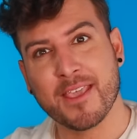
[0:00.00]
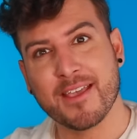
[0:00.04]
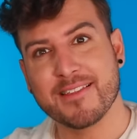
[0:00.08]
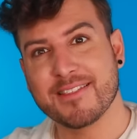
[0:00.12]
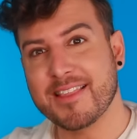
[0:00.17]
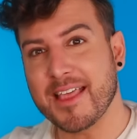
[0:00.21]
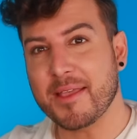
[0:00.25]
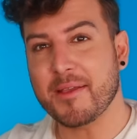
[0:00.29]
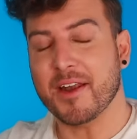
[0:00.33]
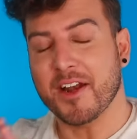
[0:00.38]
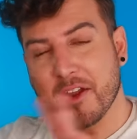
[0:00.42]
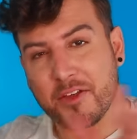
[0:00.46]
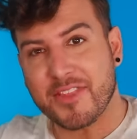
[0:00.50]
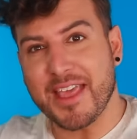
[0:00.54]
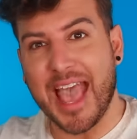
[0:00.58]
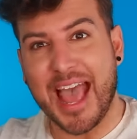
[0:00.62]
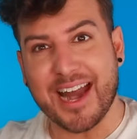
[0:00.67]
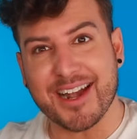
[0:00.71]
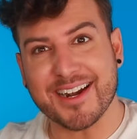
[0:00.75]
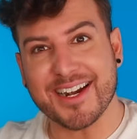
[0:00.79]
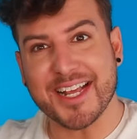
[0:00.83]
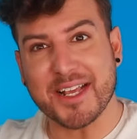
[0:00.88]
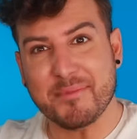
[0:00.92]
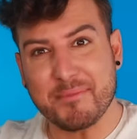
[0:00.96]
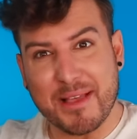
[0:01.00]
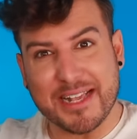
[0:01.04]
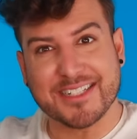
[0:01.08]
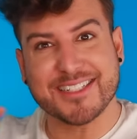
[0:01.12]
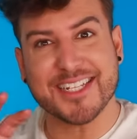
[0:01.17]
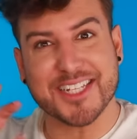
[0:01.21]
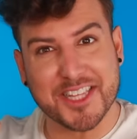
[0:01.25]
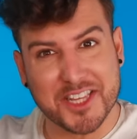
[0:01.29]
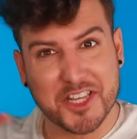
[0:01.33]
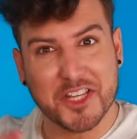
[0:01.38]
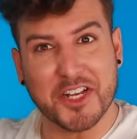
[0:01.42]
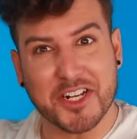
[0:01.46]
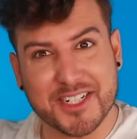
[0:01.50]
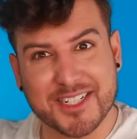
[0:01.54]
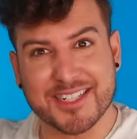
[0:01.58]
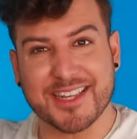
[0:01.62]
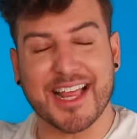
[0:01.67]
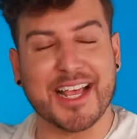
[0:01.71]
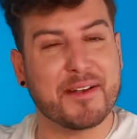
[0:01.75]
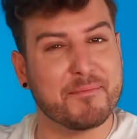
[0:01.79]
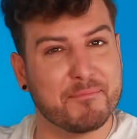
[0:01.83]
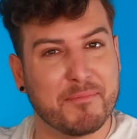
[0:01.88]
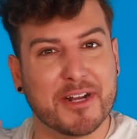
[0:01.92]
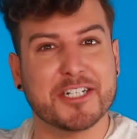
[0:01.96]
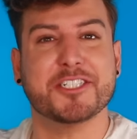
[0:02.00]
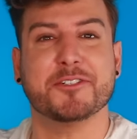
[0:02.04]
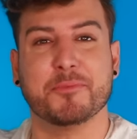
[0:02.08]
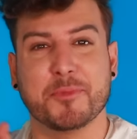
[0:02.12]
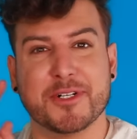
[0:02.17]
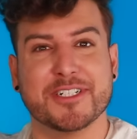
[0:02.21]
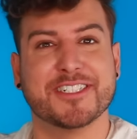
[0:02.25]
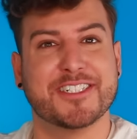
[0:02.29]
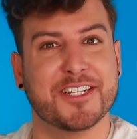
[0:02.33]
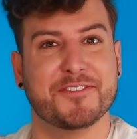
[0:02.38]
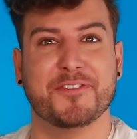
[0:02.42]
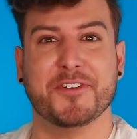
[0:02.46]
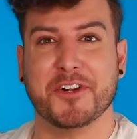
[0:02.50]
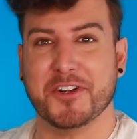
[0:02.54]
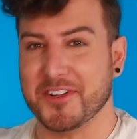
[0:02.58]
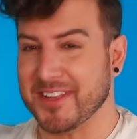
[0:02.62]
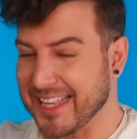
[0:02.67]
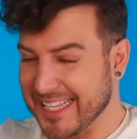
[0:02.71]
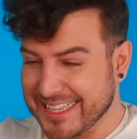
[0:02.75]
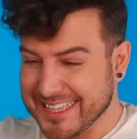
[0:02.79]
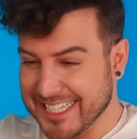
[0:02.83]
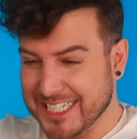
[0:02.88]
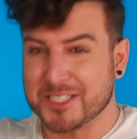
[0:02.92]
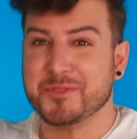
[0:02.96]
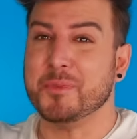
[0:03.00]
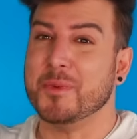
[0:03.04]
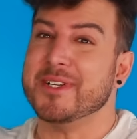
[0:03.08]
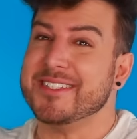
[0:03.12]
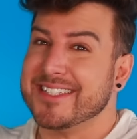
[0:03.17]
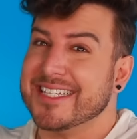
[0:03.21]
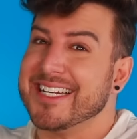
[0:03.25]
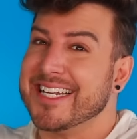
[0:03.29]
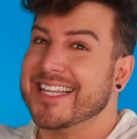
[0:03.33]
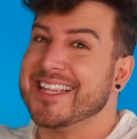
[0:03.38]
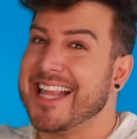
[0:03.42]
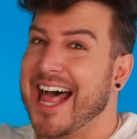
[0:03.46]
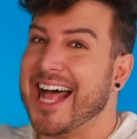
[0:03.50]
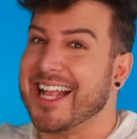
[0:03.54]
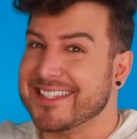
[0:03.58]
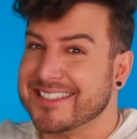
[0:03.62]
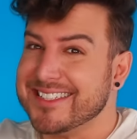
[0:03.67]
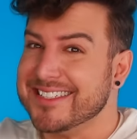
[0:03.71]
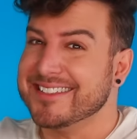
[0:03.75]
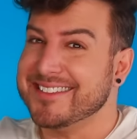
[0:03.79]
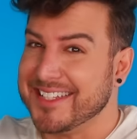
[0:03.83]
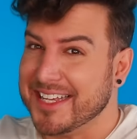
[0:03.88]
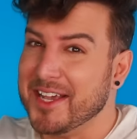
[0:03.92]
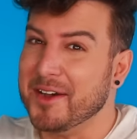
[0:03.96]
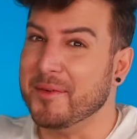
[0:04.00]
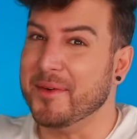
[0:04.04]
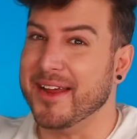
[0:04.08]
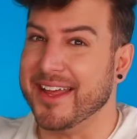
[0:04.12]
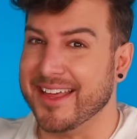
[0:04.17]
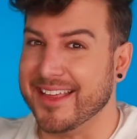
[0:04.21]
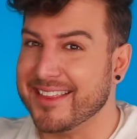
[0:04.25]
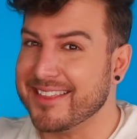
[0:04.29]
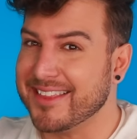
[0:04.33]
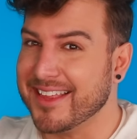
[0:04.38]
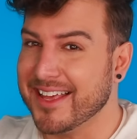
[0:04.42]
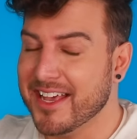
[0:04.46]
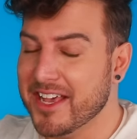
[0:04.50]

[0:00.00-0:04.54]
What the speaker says: The editing makes it look like much more difficult. Like, this wasn't a lot to deal with.